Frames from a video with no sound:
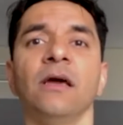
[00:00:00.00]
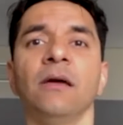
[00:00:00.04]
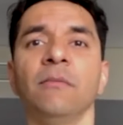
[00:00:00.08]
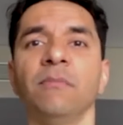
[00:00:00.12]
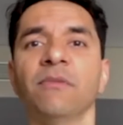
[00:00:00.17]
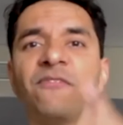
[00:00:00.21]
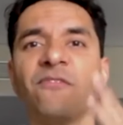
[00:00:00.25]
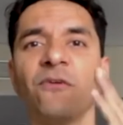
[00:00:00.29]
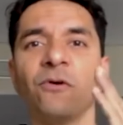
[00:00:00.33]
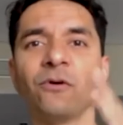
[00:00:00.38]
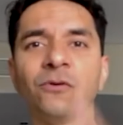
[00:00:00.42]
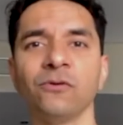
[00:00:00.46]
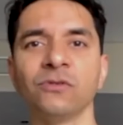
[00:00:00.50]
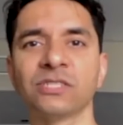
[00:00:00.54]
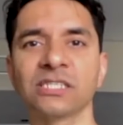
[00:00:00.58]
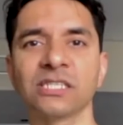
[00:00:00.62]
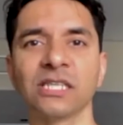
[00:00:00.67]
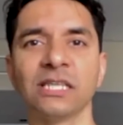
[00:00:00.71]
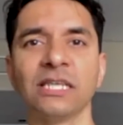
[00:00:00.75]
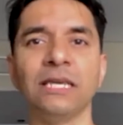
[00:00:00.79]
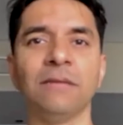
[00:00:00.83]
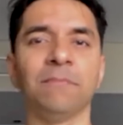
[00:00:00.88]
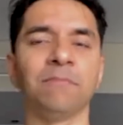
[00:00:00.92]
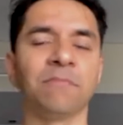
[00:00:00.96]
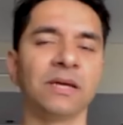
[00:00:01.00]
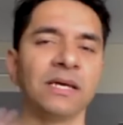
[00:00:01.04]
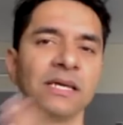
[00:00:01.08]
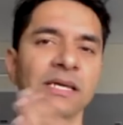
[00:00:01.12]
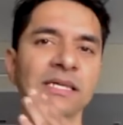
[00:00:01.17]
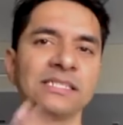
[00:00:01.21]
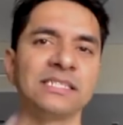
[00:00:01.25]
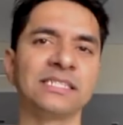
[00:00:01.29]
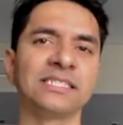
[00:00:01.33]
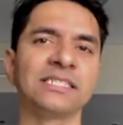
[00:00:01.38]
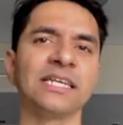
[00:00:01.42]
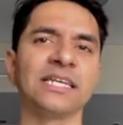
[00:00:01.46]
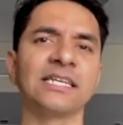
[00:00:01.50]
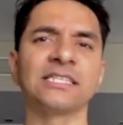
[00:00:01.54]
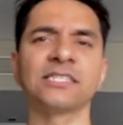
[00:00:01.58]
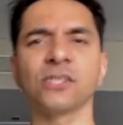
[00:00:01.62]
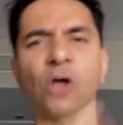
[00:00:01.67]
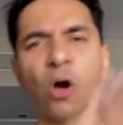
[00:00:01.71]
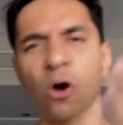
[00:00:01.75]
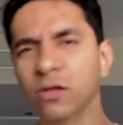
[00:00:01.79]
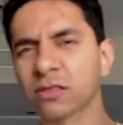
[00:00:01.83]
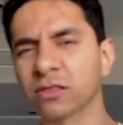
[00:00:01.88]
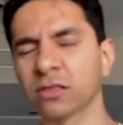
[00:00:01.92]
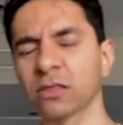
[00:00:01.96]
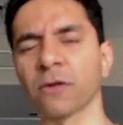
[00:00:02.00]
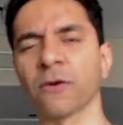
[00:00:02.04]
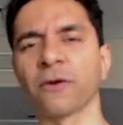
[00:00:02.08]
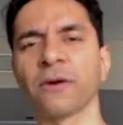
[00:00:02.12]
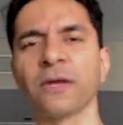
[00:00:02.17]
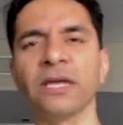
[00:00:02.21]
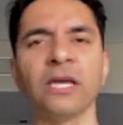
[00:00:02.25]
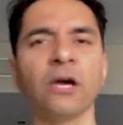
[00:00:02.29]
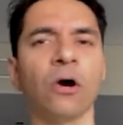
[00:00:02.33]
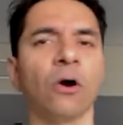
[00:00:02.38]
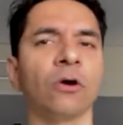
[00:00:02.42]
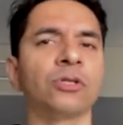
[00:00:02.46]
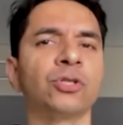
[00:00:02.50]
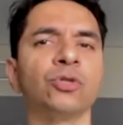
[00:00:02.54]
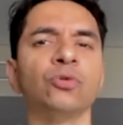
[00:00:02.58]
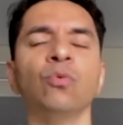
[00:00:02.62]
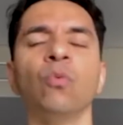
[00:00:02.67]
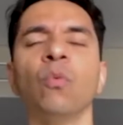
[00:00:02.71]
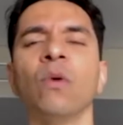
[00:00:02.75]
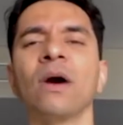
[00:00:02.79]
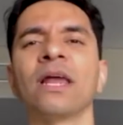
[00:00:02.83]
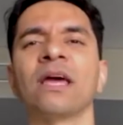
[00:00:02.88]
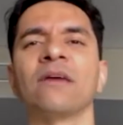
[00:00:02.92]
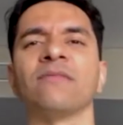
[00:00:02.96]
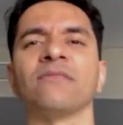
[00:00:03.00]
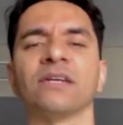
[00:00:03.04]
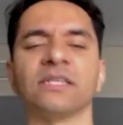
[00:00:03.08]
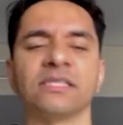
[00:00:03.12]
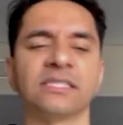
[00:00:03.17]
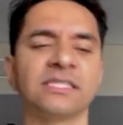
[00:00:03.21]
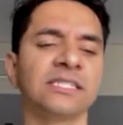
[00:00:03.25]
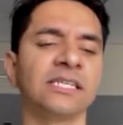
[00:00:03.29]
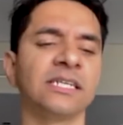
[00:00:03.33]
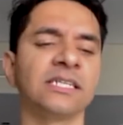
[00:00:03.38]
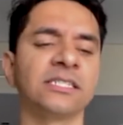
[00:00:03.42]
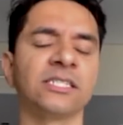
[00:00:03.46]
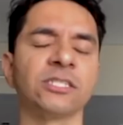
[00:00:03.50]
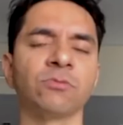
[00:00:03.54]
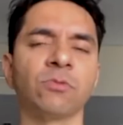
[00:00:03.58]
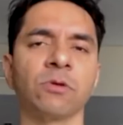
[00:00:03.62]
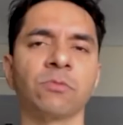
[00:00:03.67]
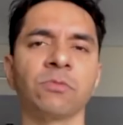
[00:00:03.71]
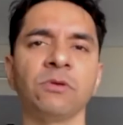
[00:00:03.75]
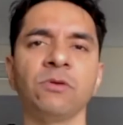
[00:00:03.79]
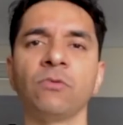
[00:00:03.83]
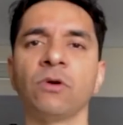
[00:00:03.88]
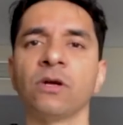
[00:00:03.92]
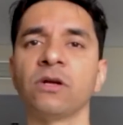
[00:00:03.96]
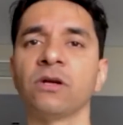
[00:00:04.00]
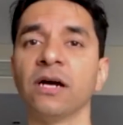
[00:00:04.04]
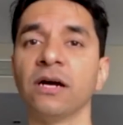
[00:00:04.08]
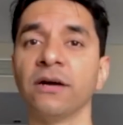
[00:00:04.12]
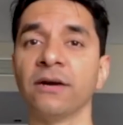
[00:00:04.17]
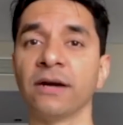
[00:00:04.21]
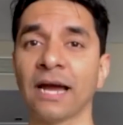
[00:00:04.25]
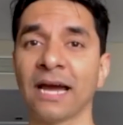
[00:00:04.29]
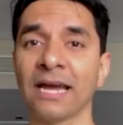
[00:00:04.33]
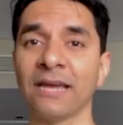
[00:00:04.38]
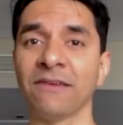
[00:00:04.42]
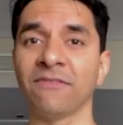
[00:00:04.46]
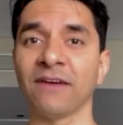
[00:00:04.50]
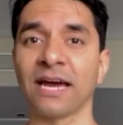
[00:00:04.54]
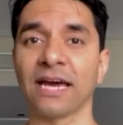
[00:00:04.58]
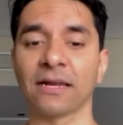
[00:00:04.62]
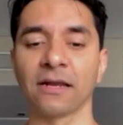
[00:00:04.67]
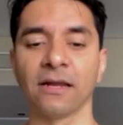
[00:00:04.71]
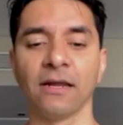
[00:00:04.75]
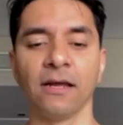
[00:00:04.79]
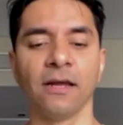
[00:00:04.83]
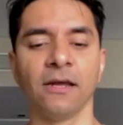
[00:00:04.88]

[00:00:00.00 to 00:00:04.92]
Before you sleep, 6 or 3 or 2, whatever. 6 is what we want to arrive at.